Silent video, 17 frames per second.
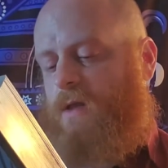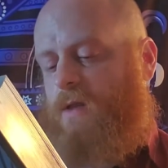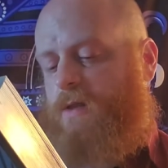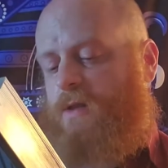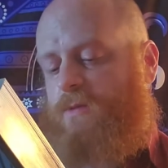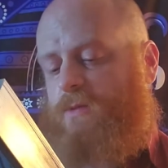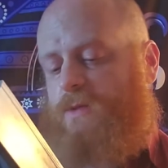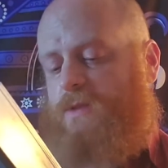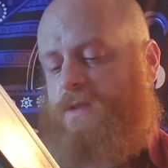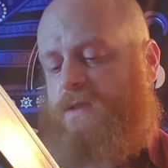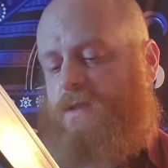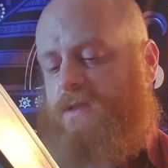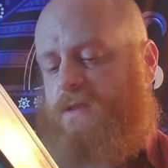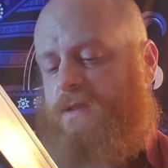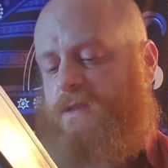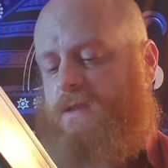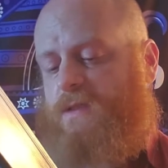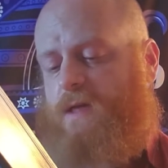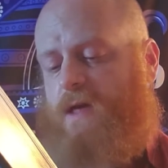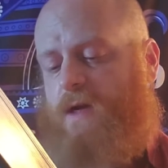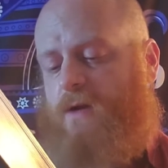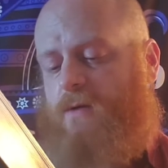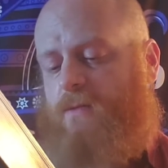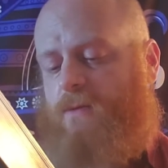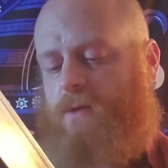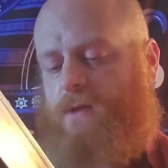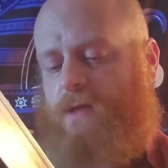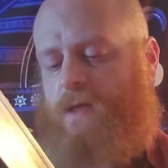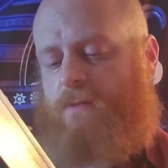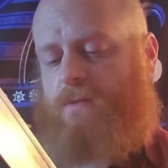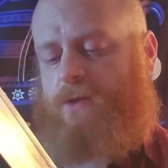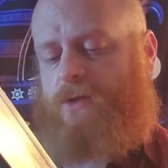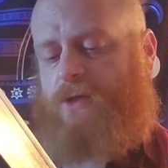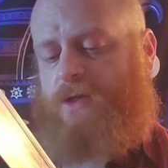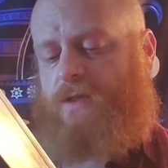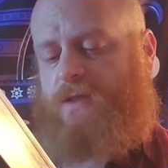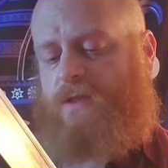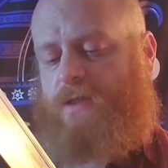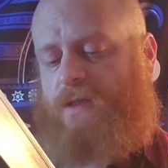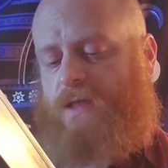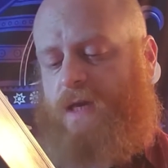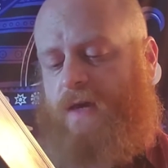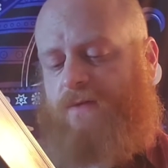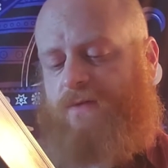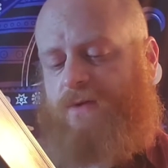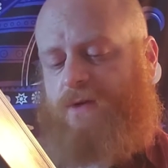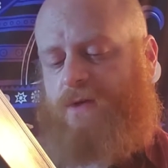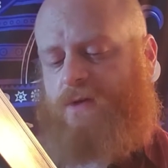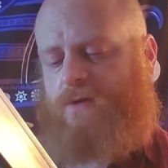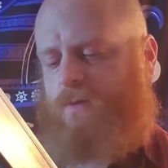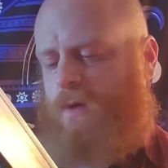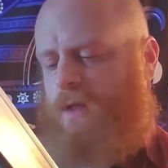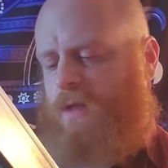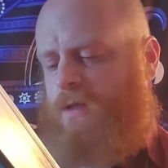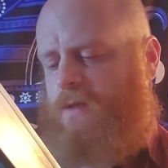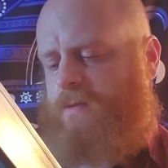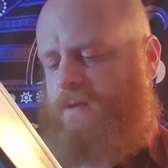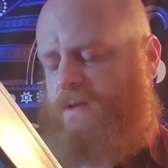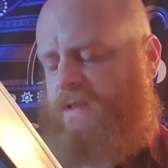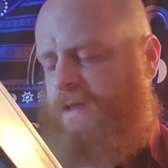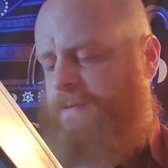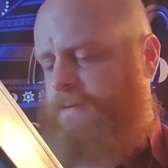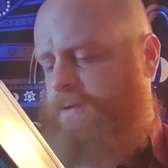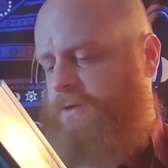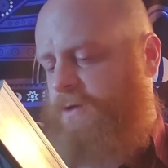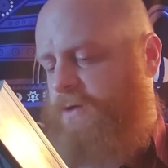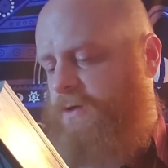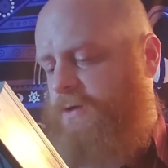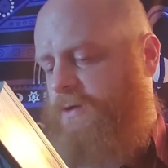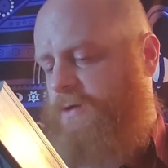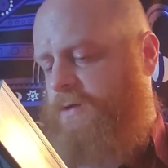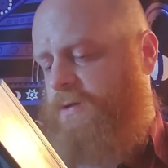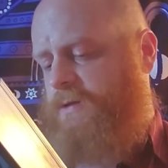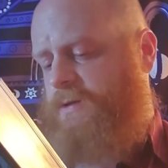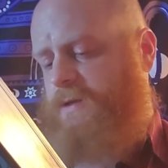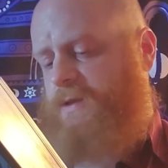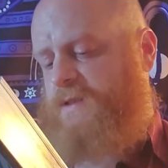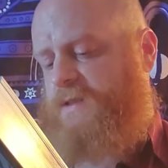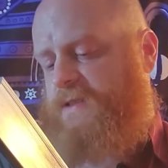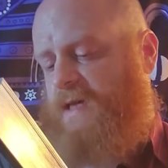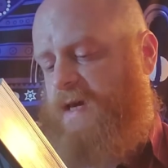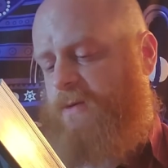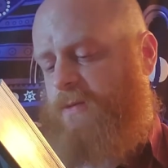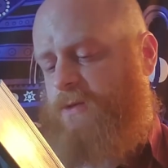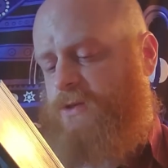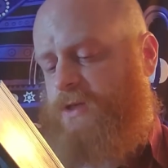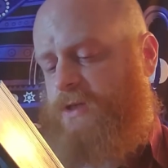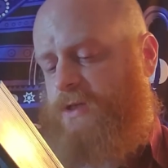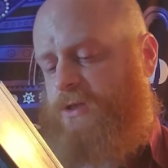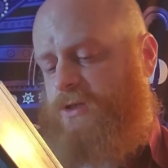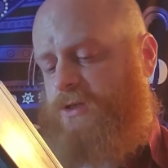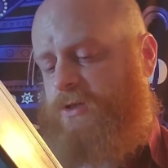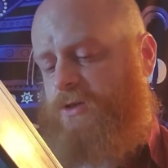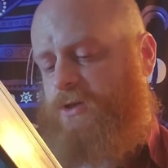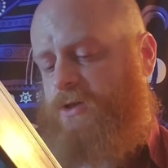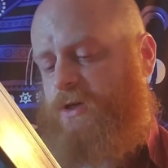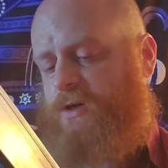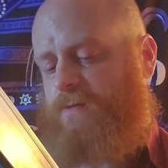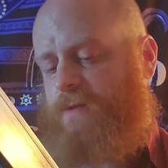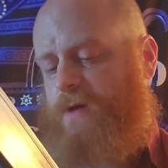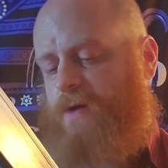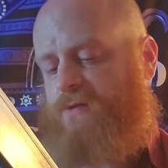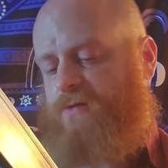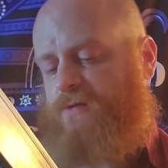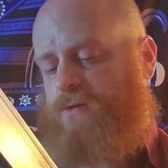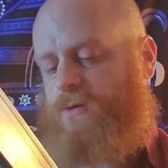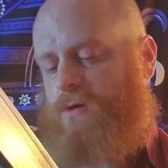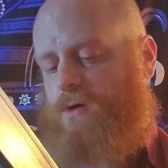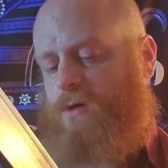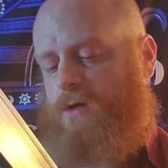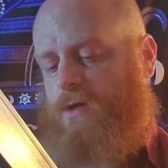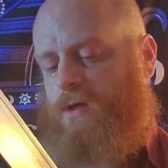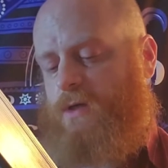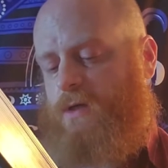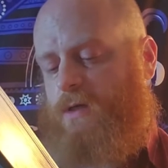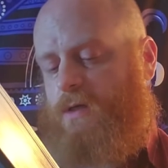then was this terrible yet majestic cavern as welcome a sepulchre as that which any churchyard might afford,